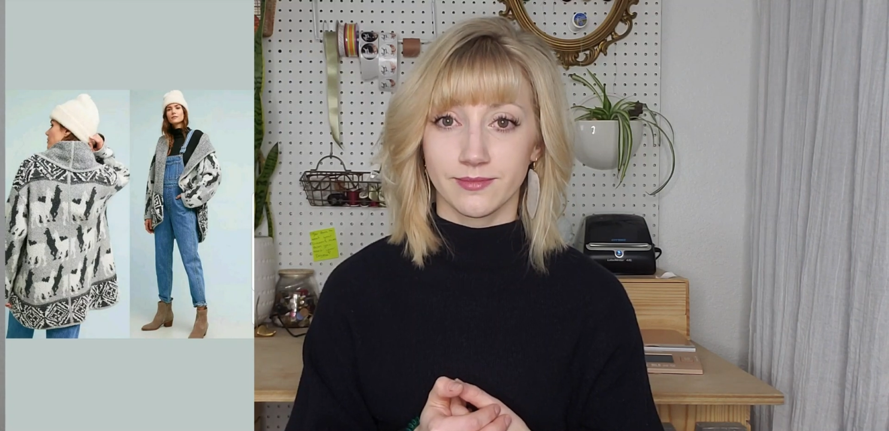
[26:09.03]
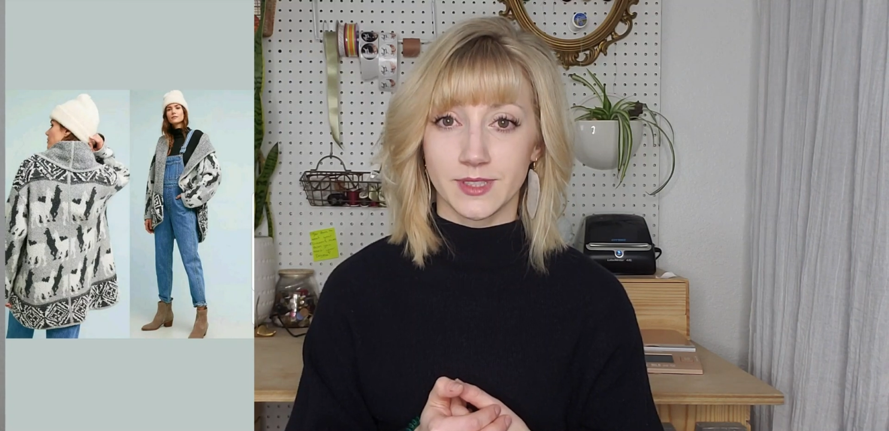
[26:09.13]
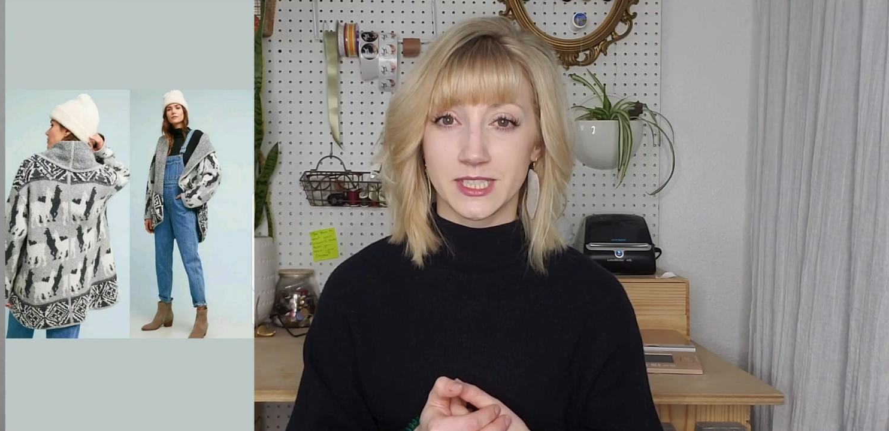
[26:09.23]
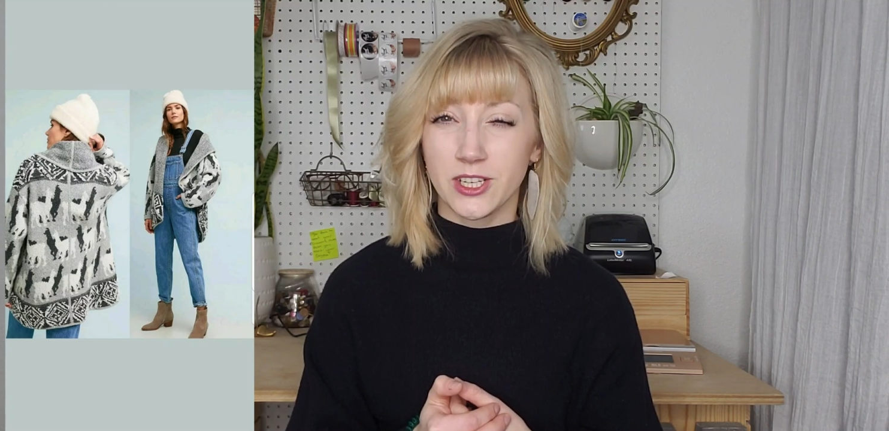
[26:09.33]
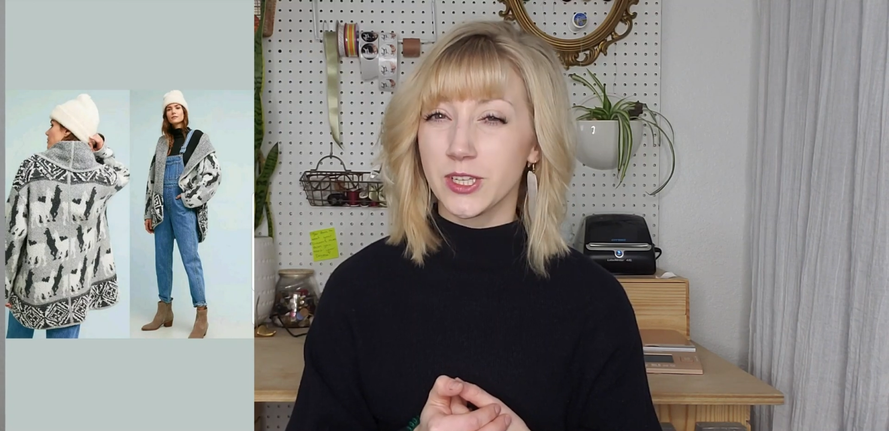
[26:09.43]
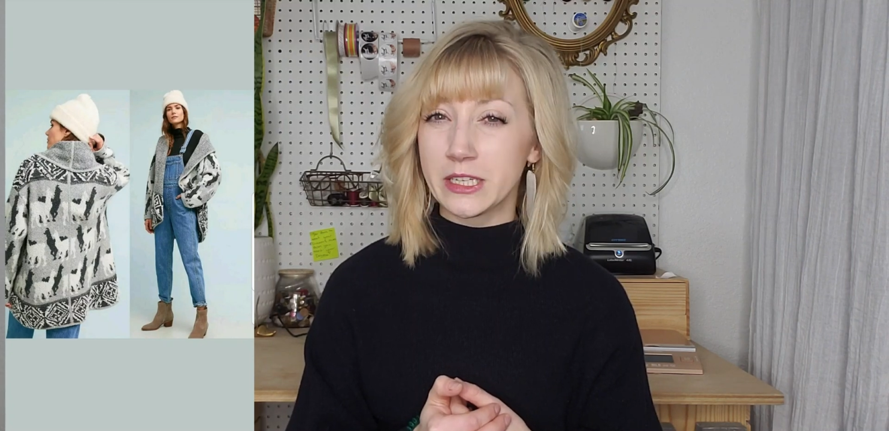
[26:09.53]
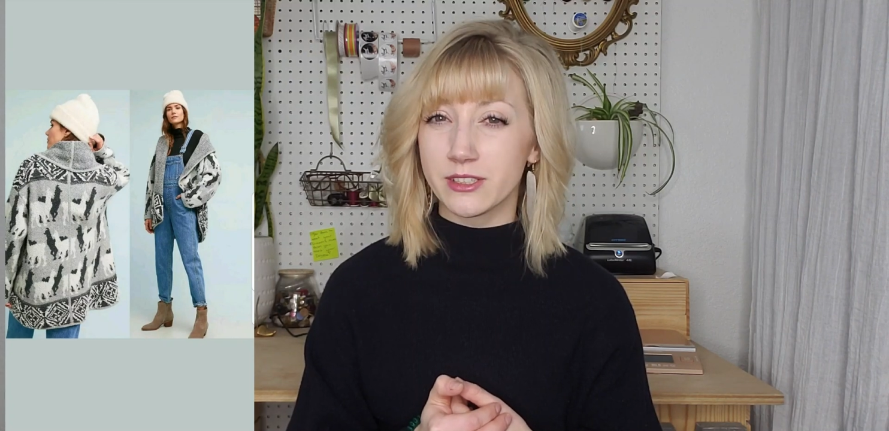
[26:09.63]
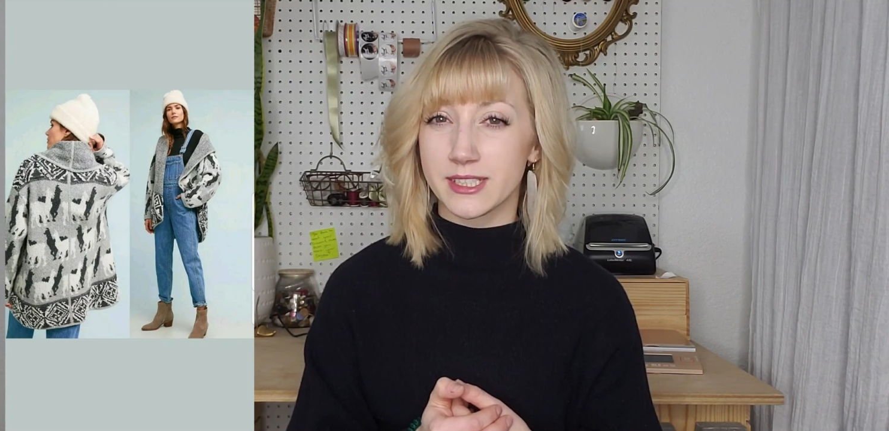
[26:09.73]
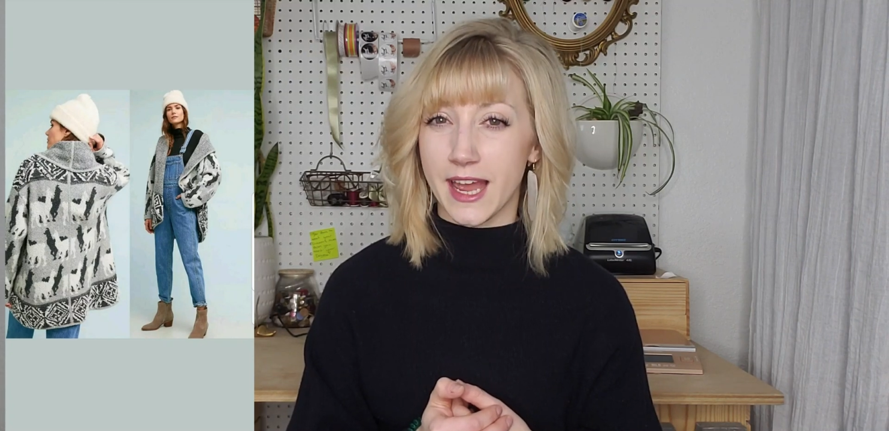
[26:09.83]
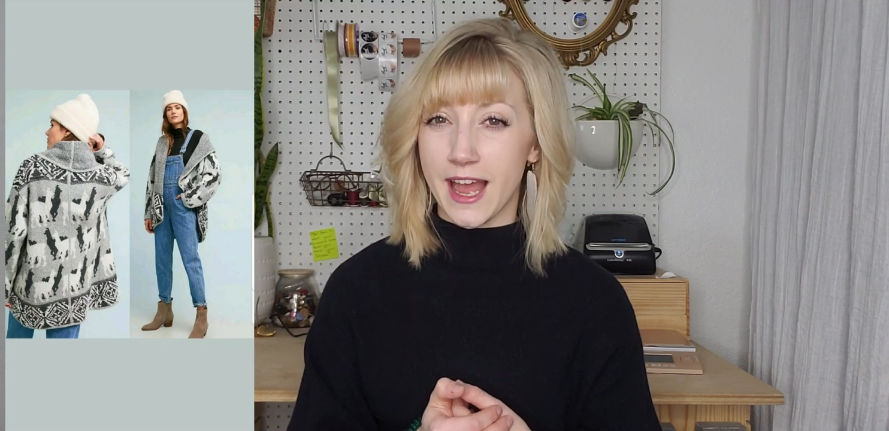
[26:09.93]
Still a little
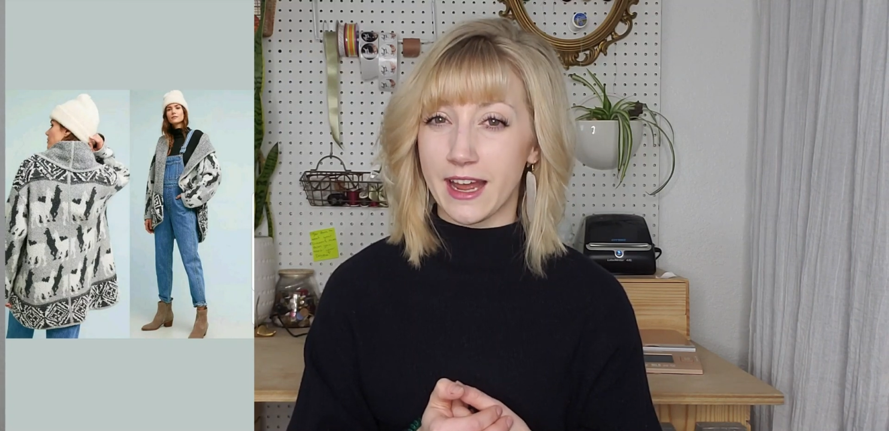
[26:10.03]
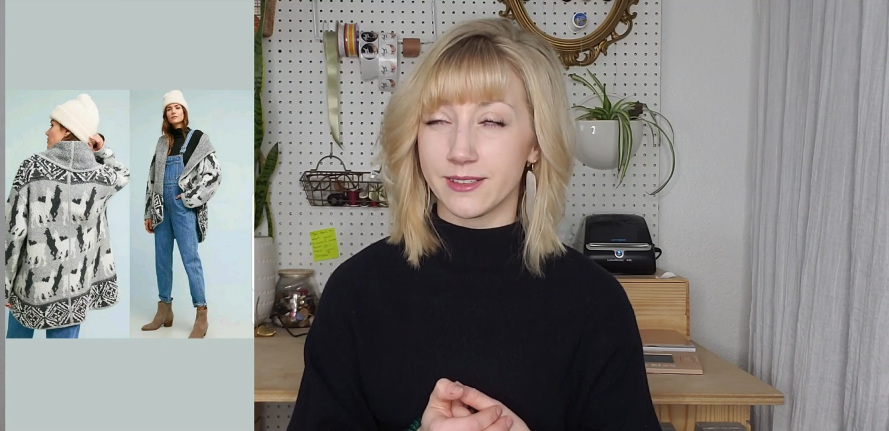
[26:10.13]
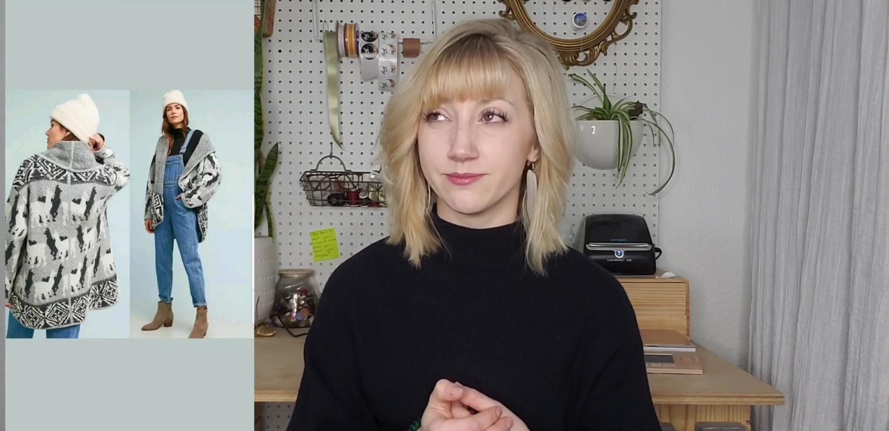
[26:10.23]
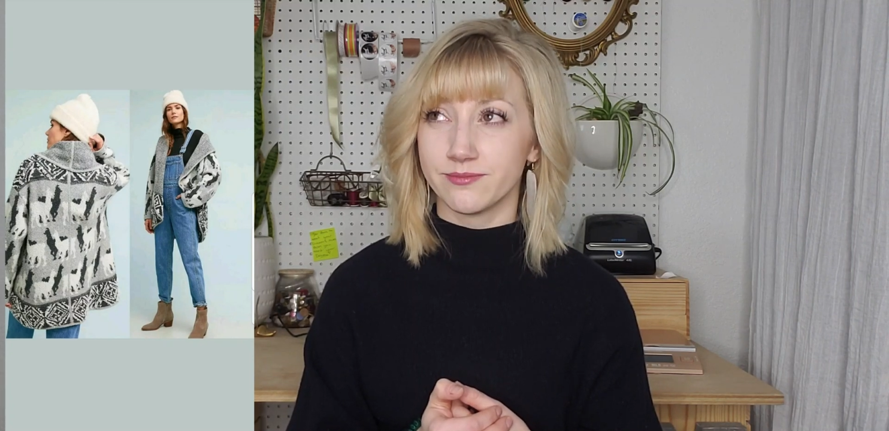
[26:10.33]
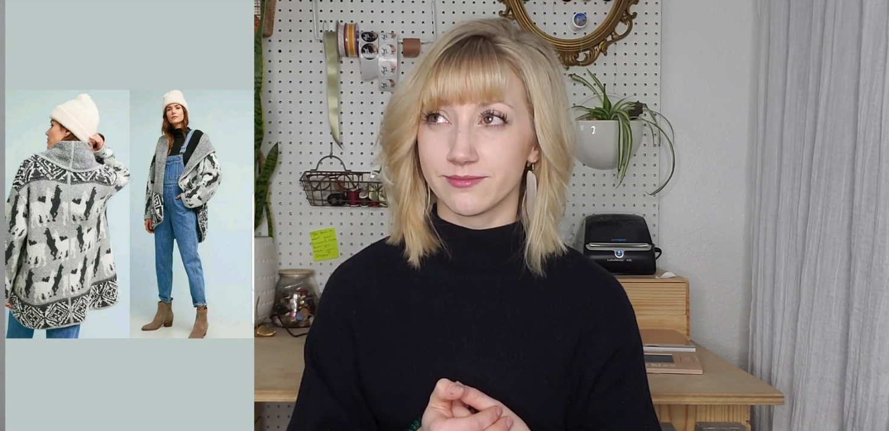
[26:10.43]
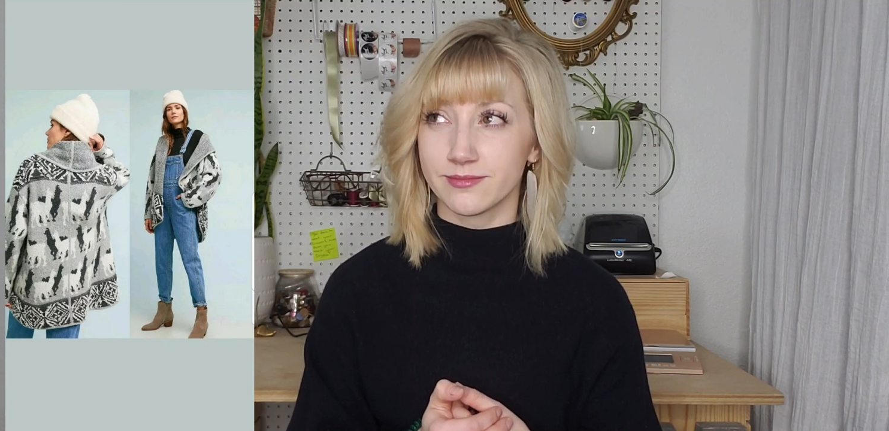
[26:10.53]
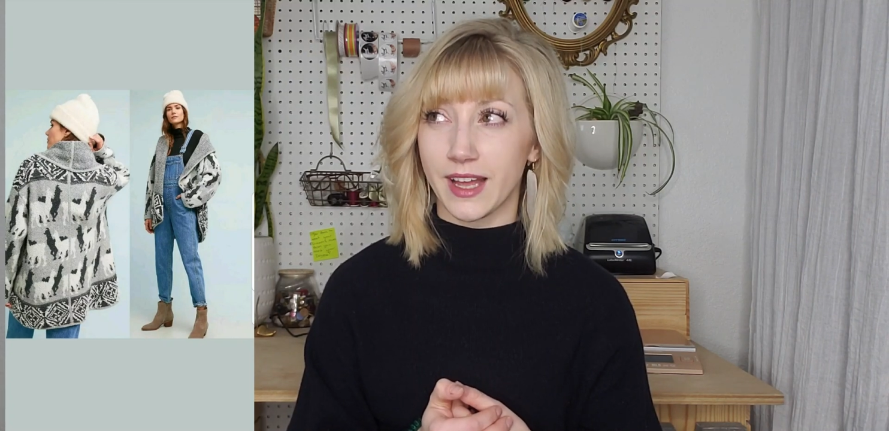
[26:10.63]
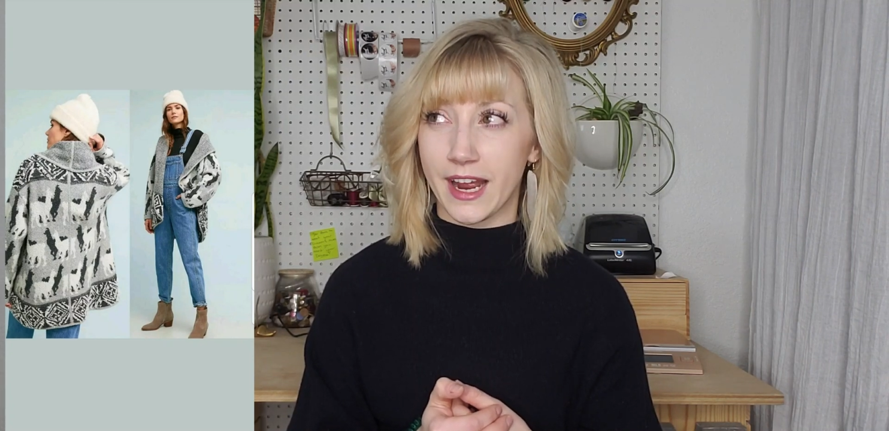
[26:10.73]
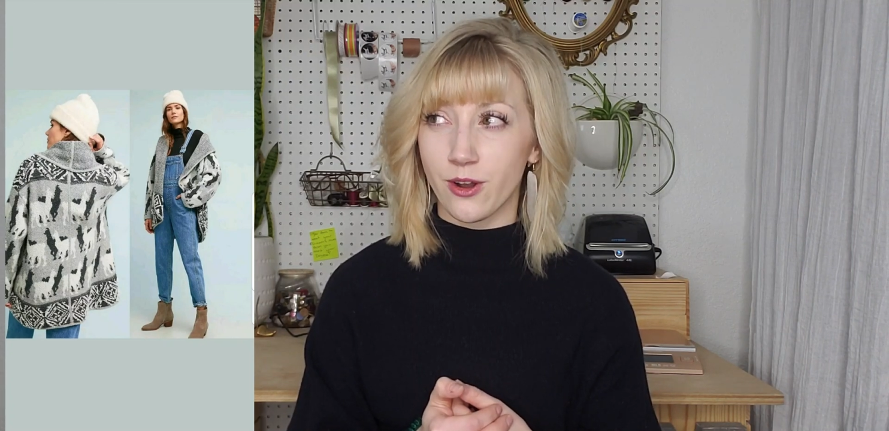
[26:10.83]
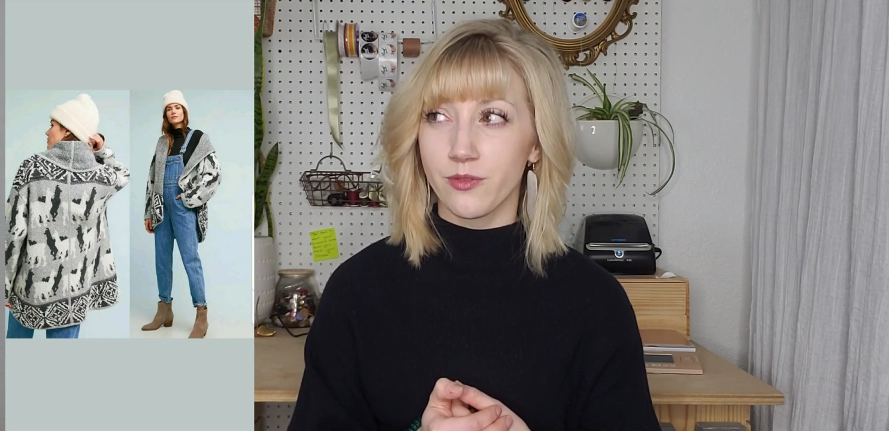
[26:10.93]
sad.
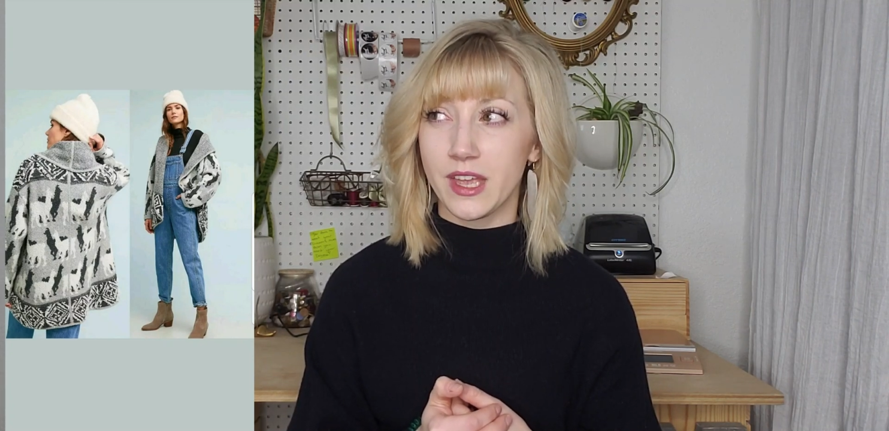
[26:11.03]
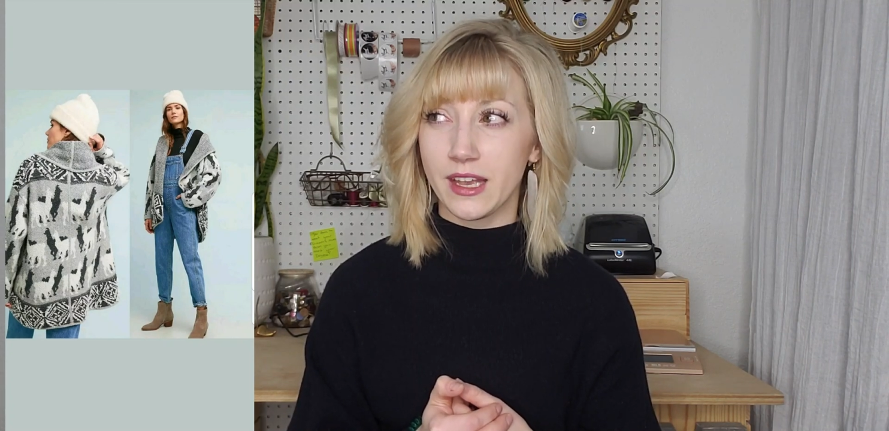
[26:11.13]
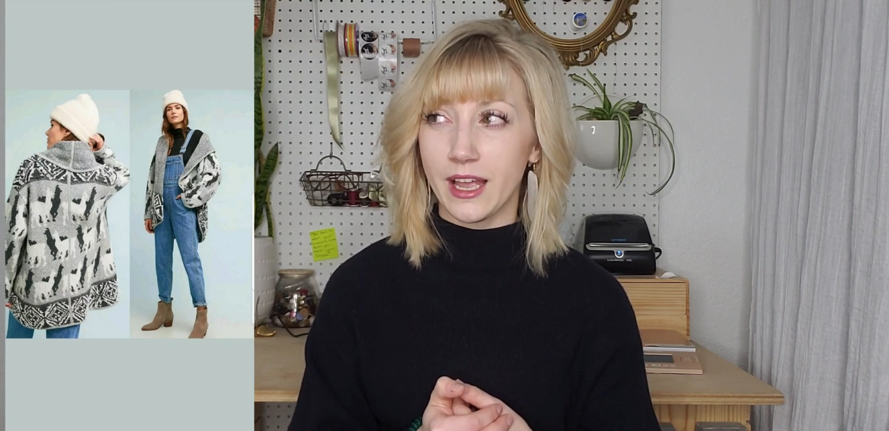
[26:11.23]
I don't think